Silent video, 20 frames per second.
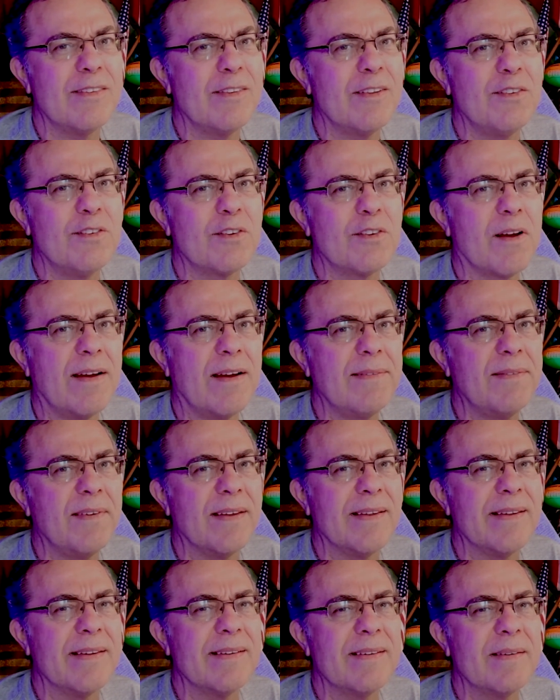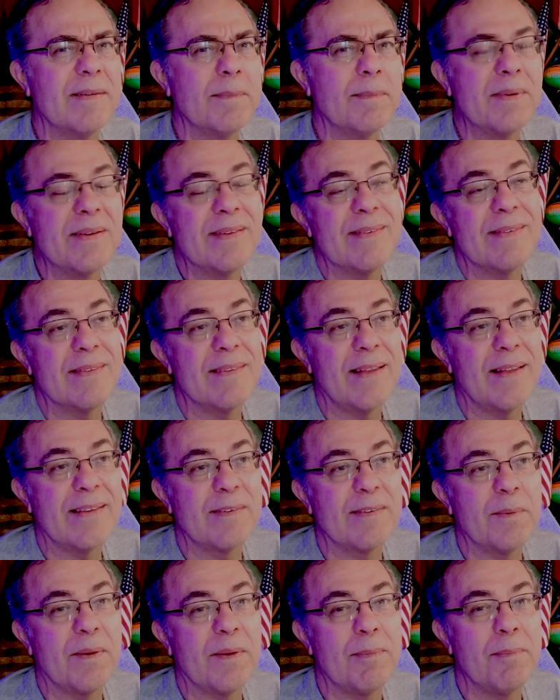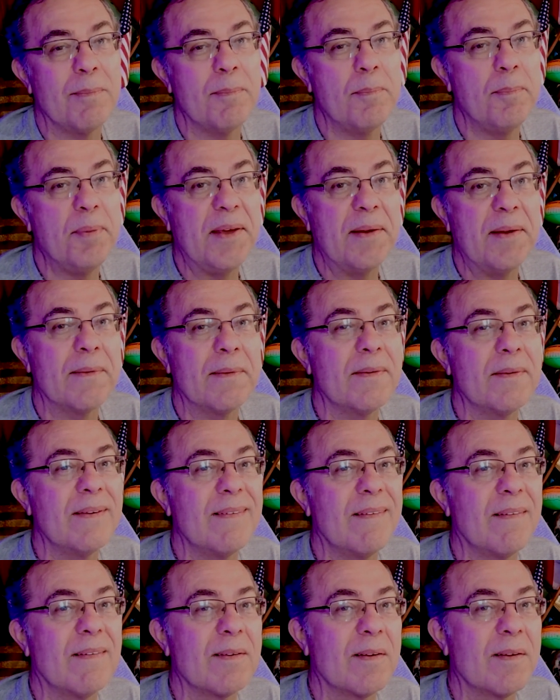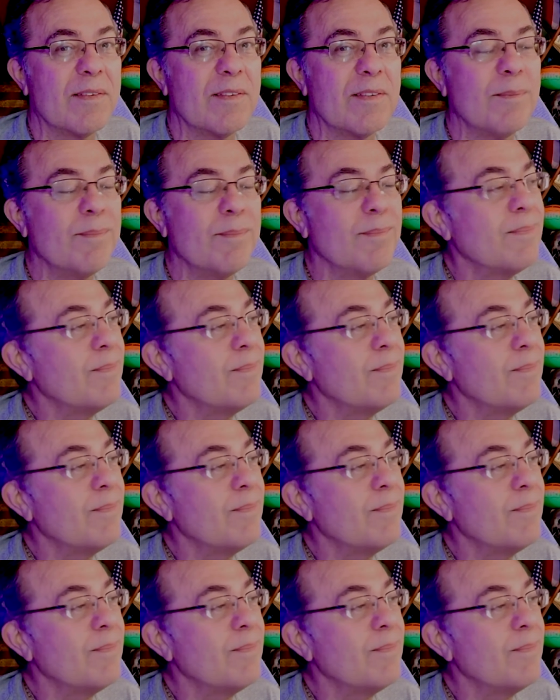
the driving. But that's with beer and alcohol too.